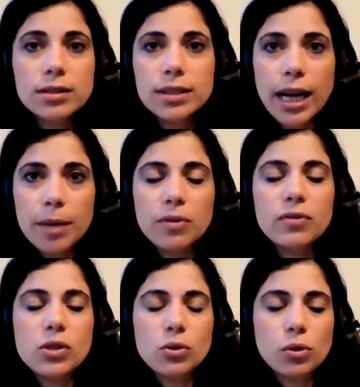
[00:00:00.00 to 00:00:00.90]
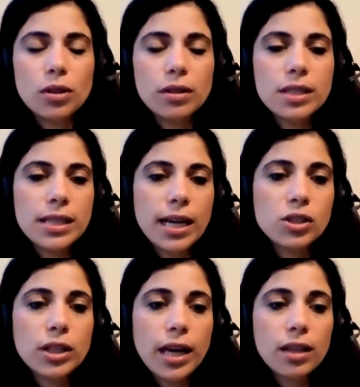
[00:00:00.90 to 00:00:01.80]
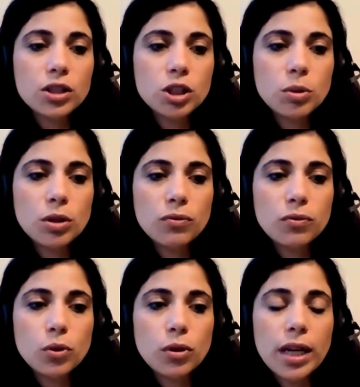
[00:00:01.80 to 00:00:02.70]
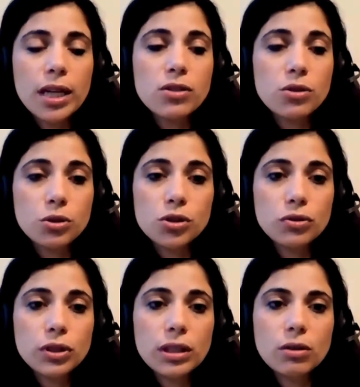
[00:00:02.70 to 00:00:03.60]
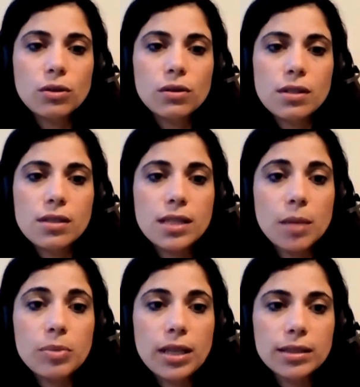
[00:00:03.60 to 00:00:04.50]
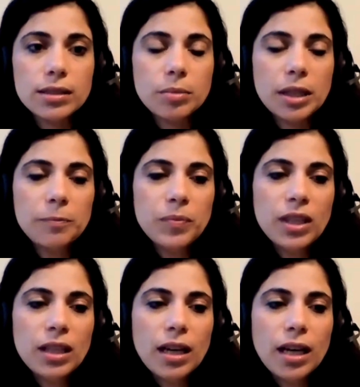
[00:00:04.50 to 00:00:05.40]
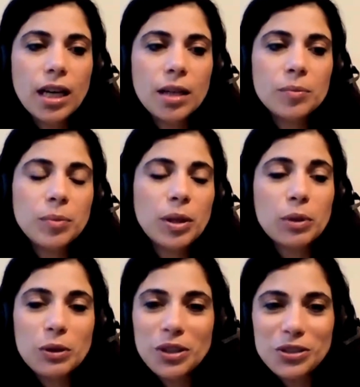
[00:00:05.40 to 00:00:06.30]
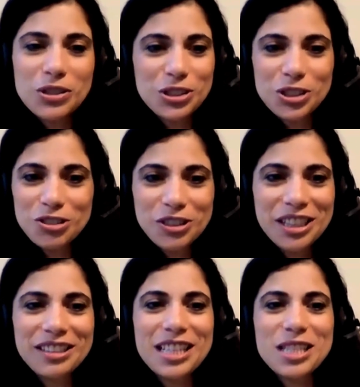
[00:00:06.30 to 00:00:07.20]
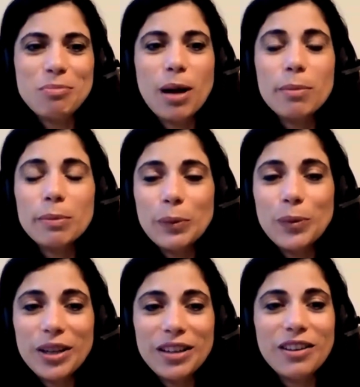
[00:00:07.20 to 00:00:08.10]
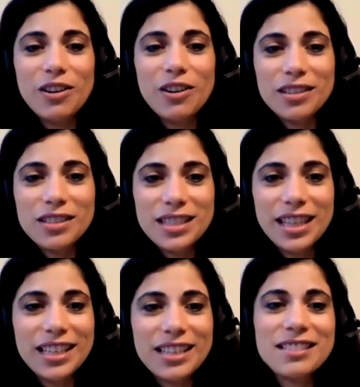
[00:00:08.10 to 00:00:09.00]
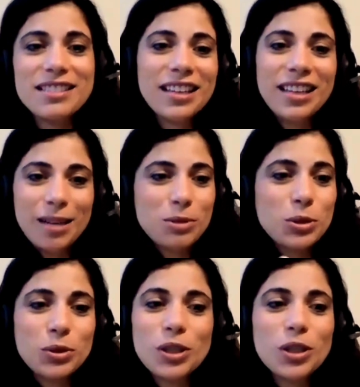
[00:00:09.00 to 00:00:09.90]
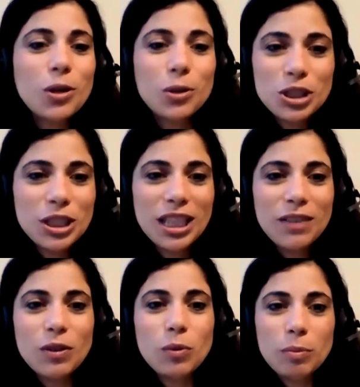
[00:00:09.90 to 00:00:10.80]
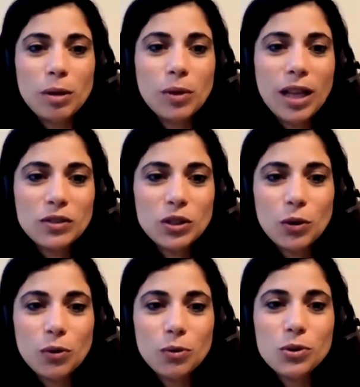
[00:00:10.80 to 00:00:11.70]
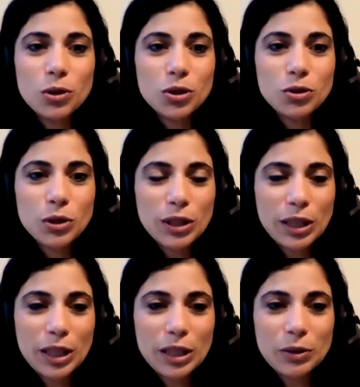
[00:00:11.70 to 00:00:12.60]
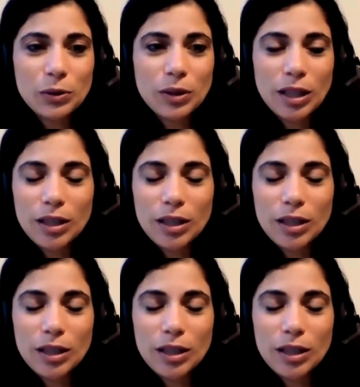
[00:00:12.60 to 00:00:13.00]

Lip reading: type of disorder is actually eligible for a surgery called a stapedectomy. But when you hear surgery, that's probably one of the hardest things, I'm sure, in the coaching, even when people have to go through surgery. Like, I know